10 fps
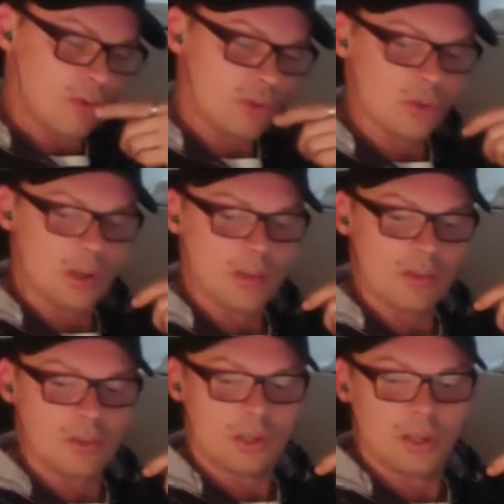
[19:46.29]
over to
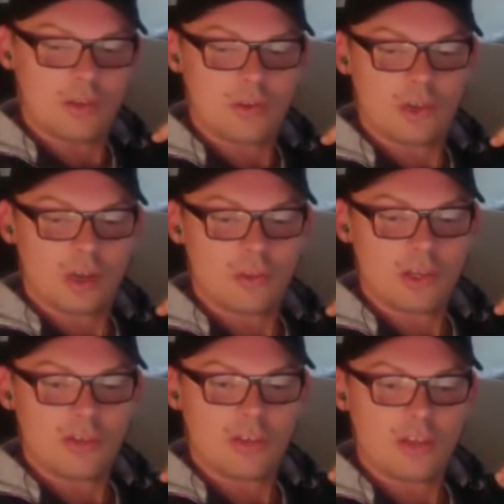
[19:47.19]
another
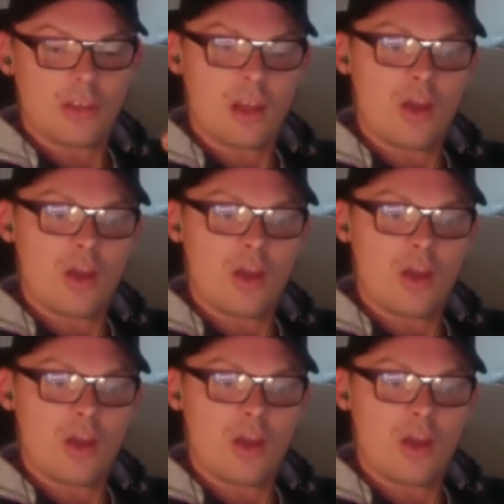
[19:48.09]
topic is that